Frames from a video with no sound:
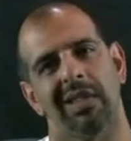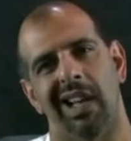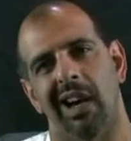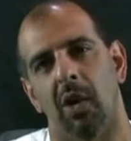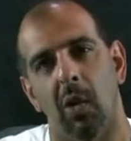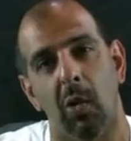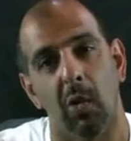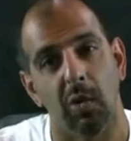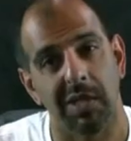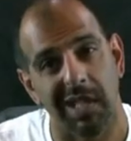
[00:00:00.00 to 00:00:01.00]
Not
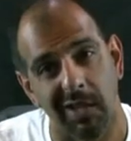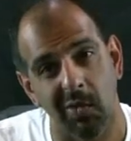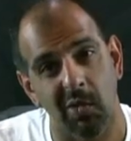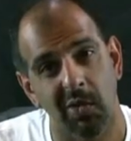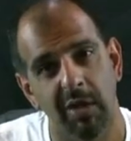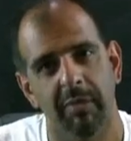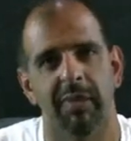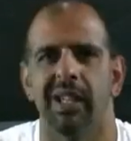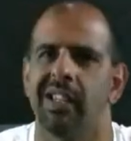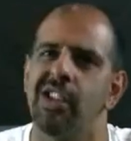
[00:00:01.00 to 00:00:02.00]
old SQL,
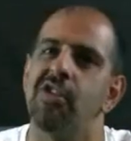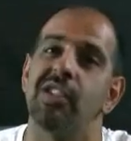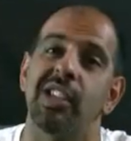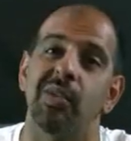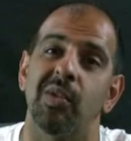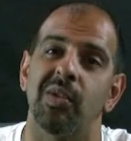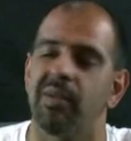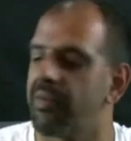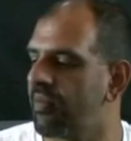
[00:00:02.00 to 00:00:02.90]
but new SQL.